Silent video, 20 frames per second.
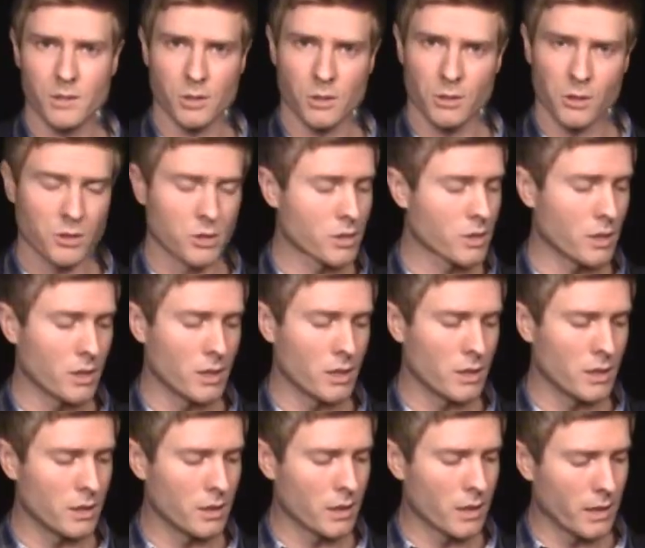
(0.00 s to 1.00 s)
so you're just going to
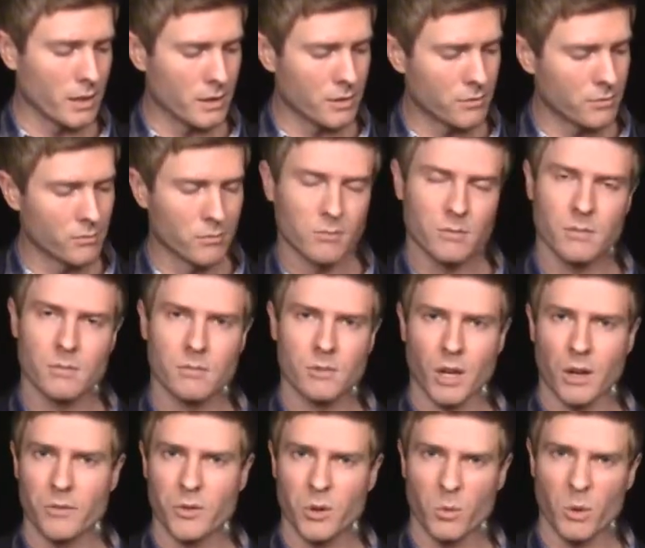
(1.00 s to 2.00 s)
need to kind of
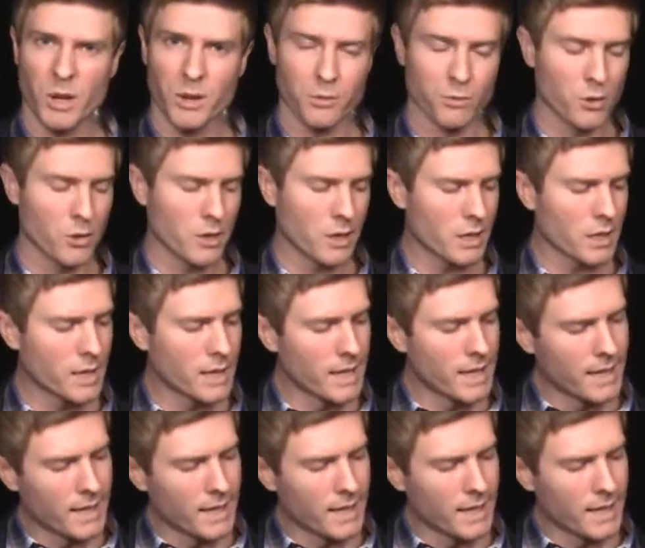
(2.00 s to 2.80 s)
tough your way through it.